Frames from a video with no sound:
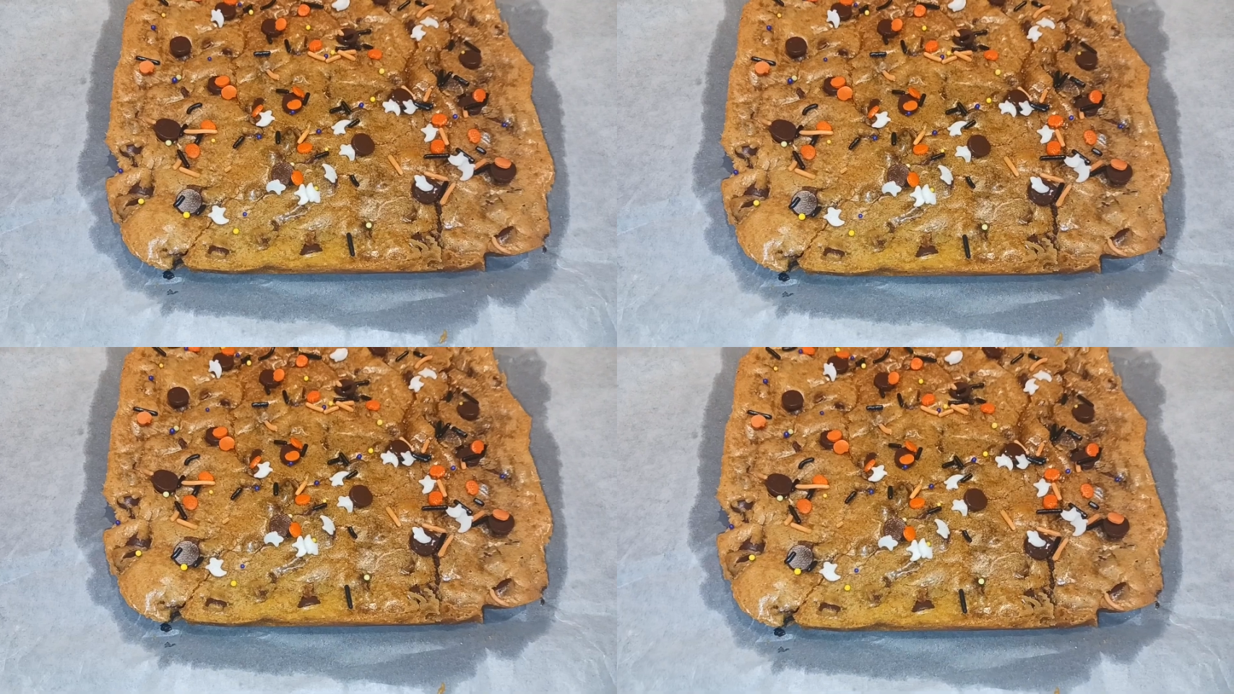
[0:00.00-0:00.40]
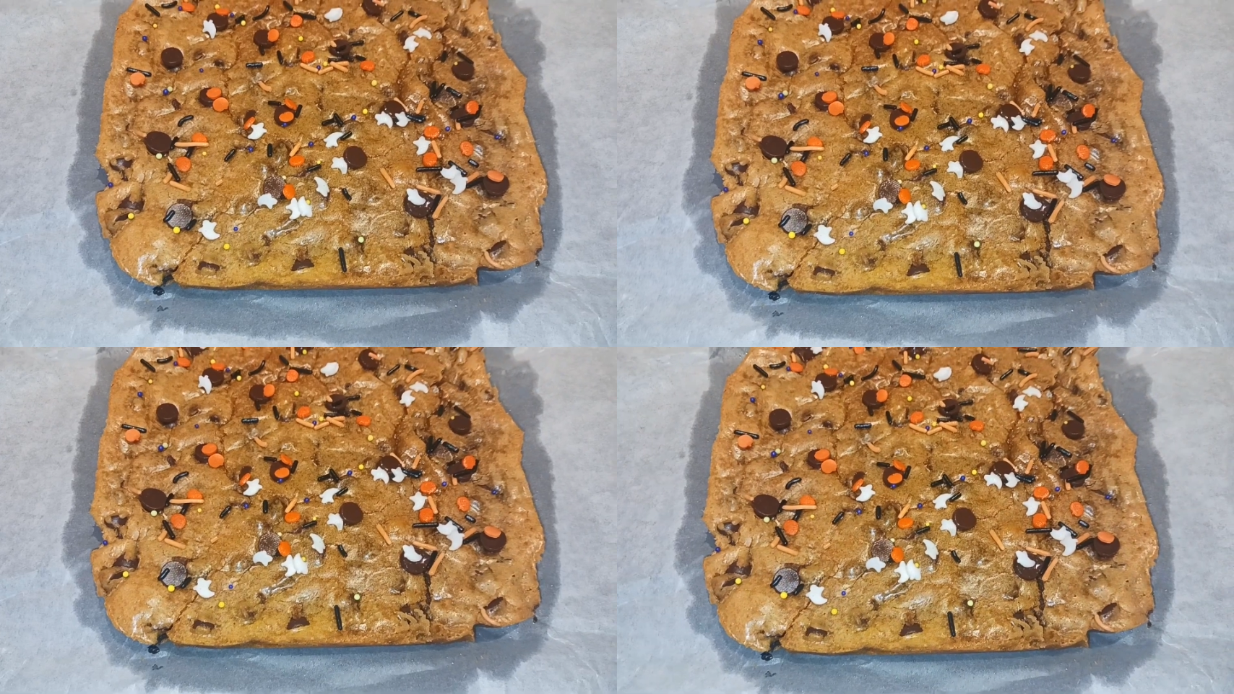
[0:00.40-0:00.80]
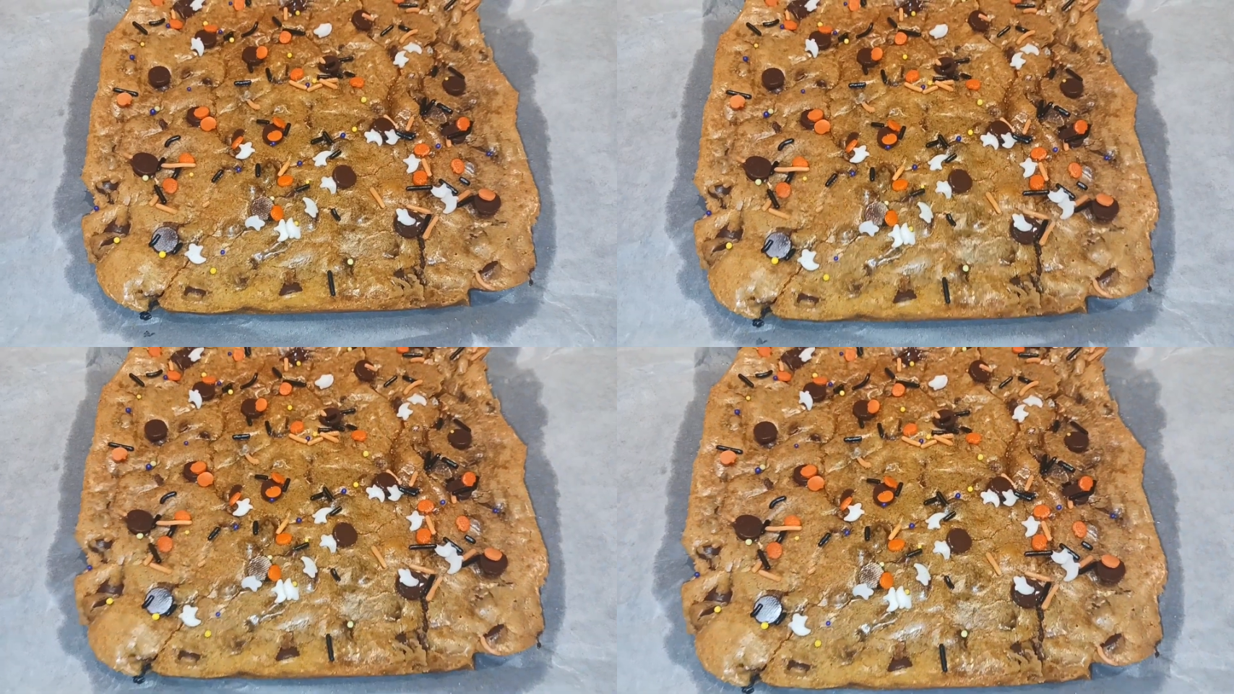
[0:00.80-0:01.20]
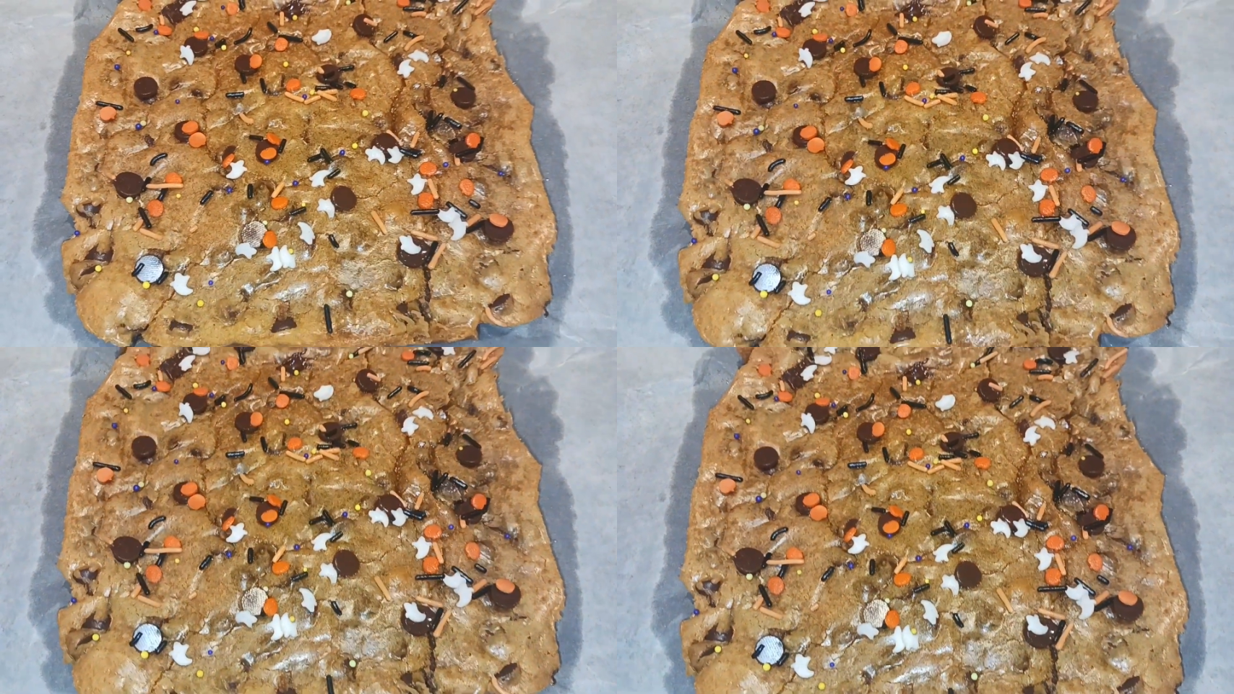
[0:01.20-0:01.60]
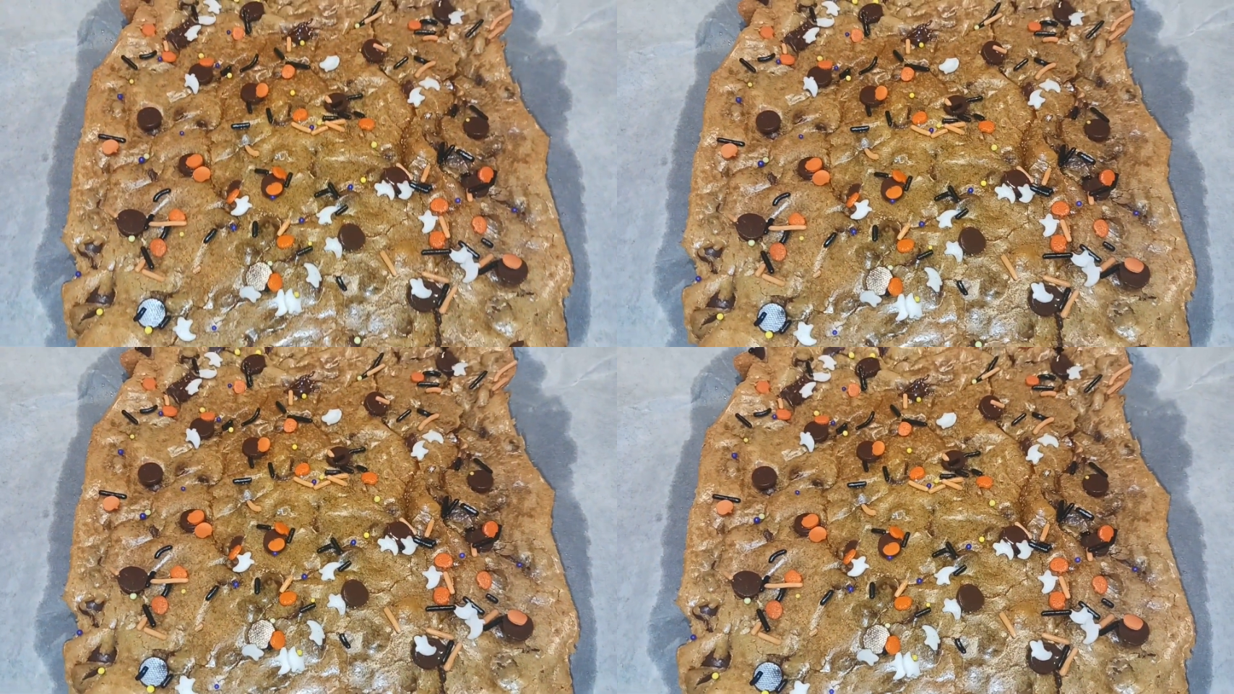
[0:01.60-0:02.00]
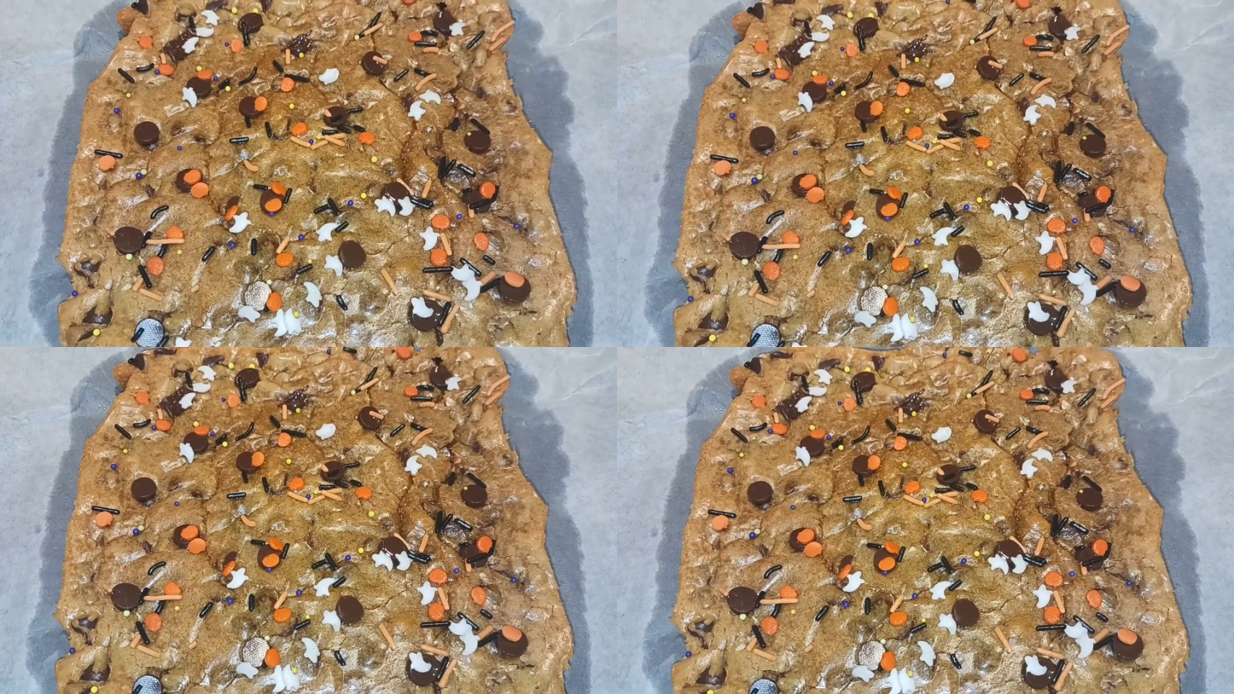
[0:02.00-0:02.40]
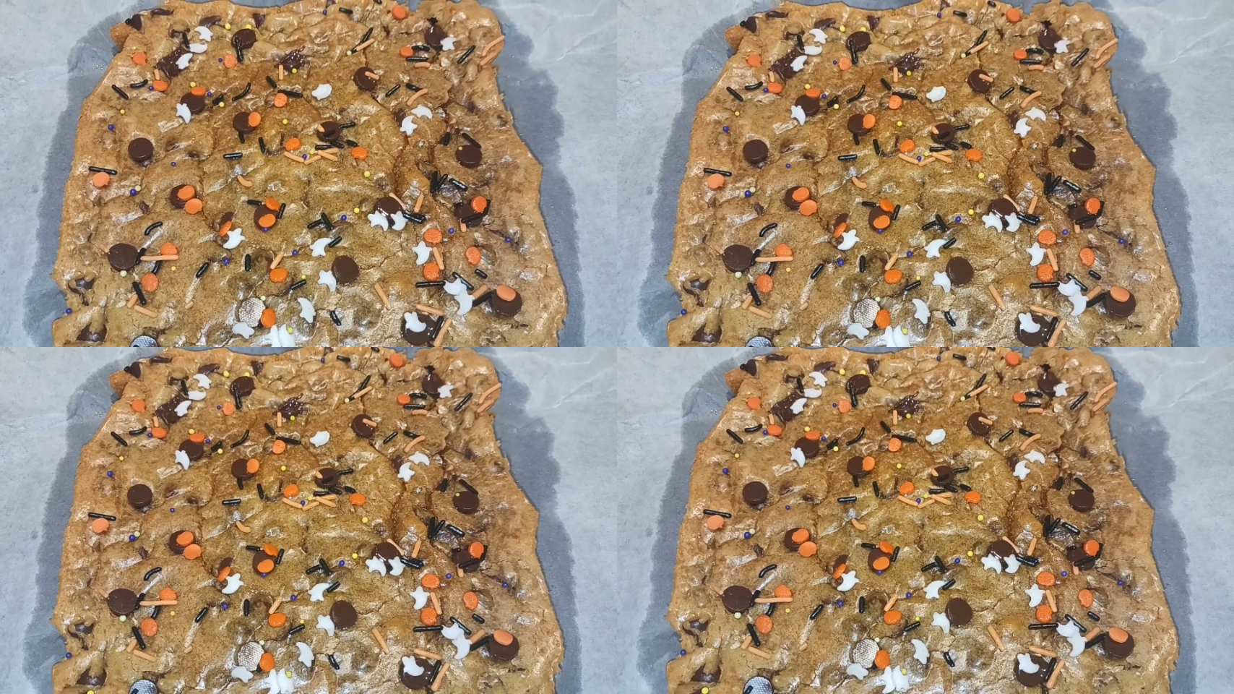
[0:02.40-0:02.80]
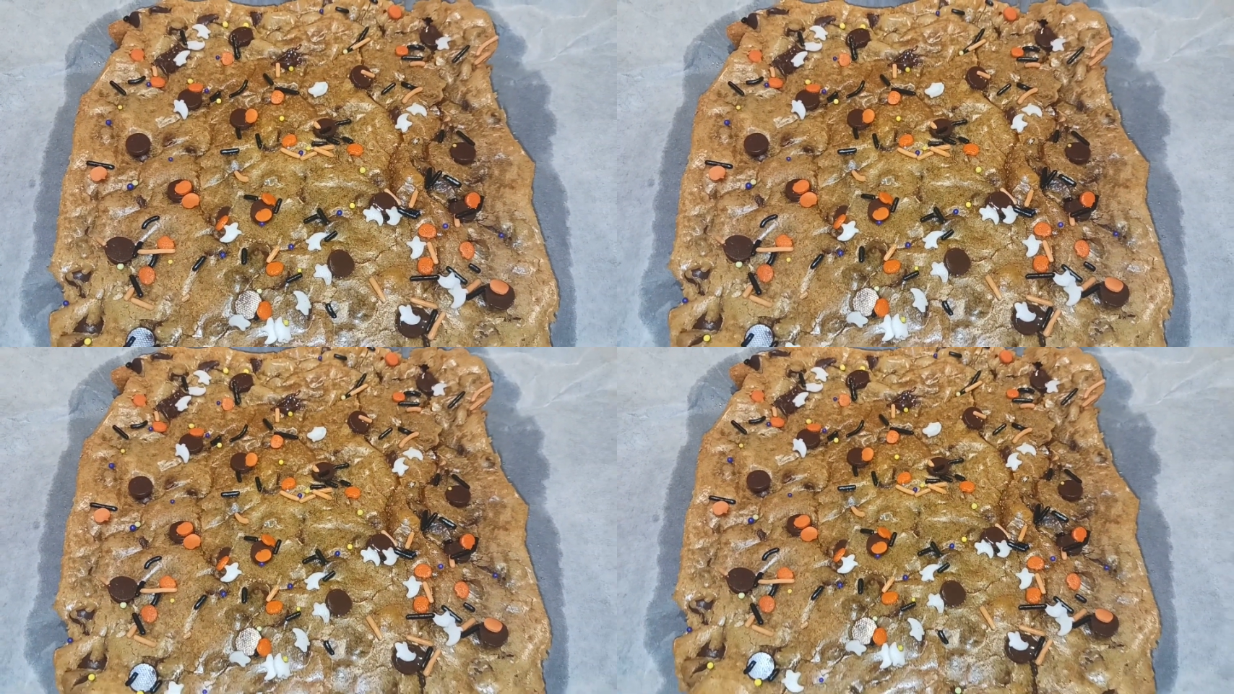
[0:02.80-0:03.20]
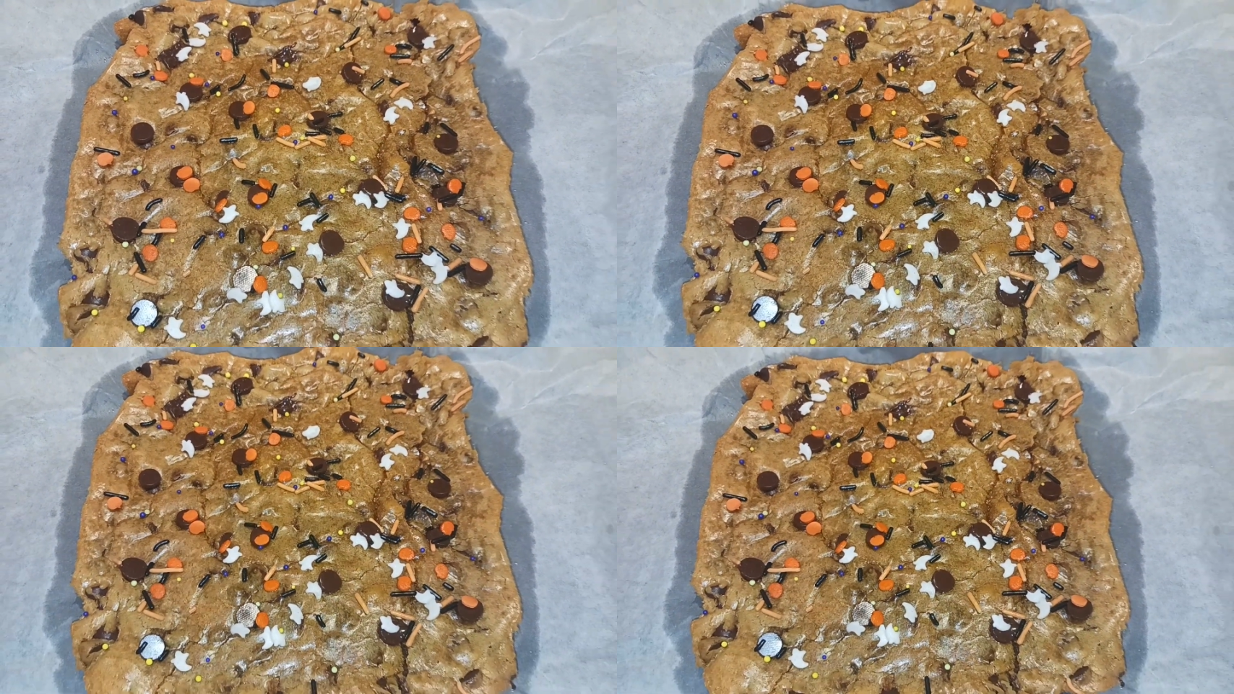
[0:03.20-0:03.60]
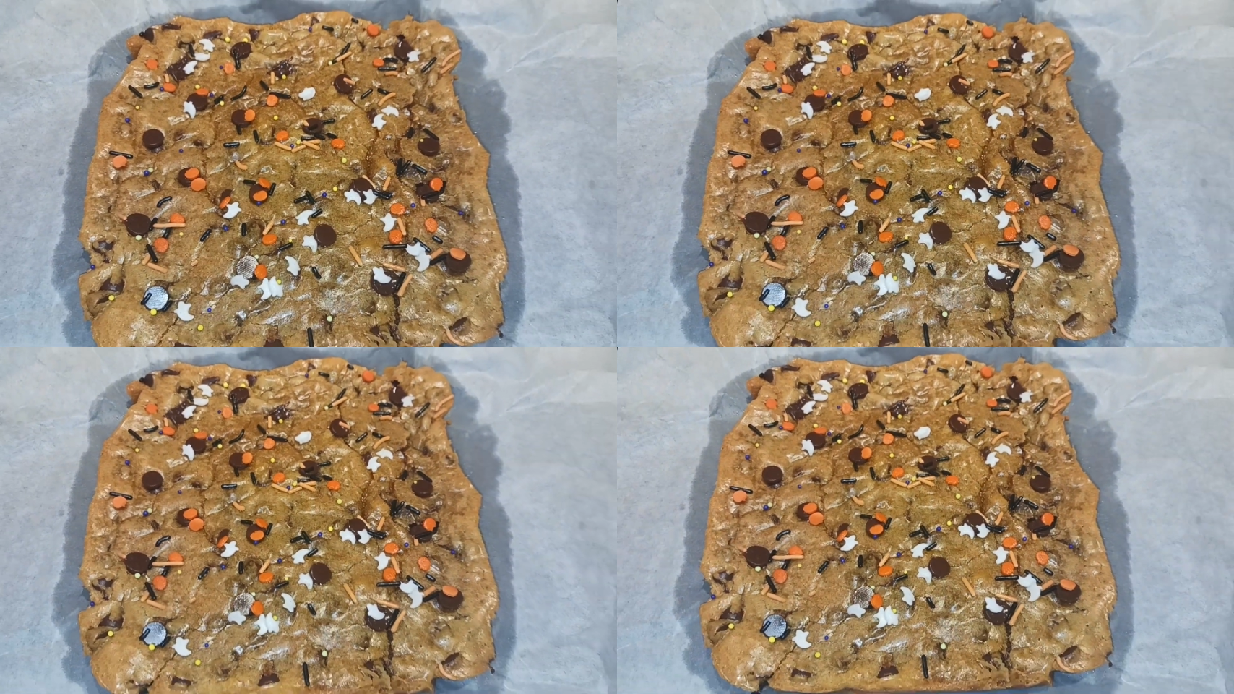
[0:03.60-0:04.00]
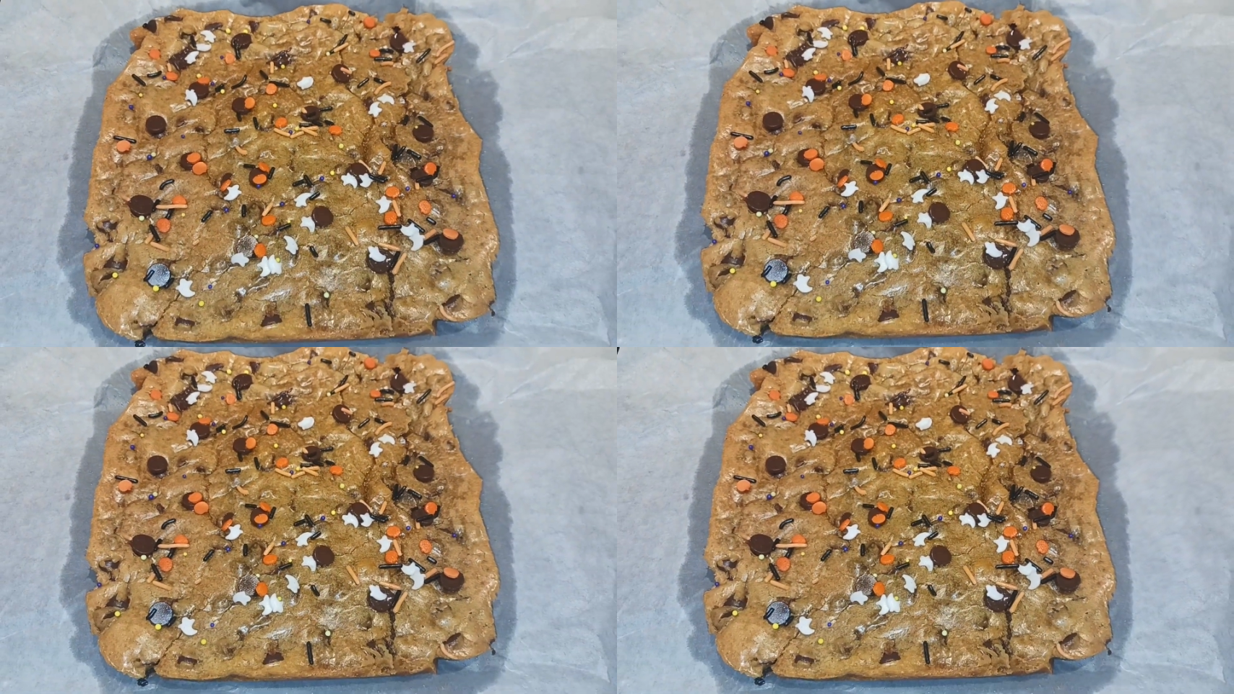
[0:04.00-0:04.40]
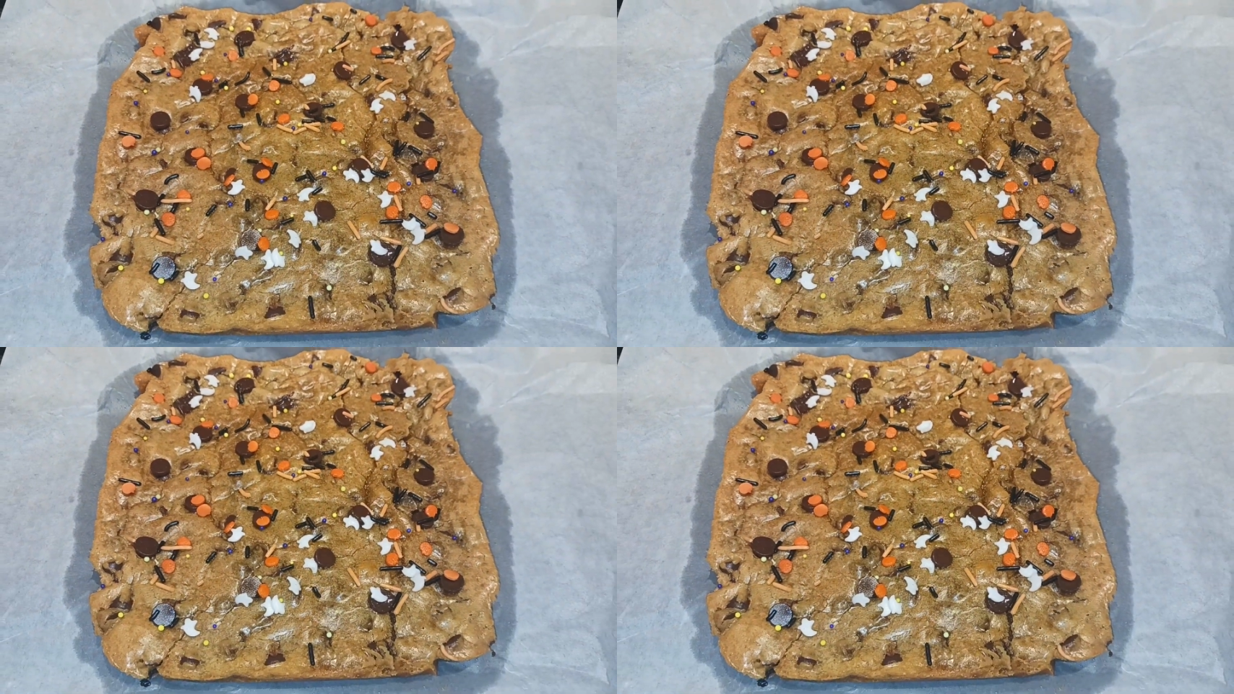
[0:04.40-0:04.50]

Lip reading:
(no speaker visible)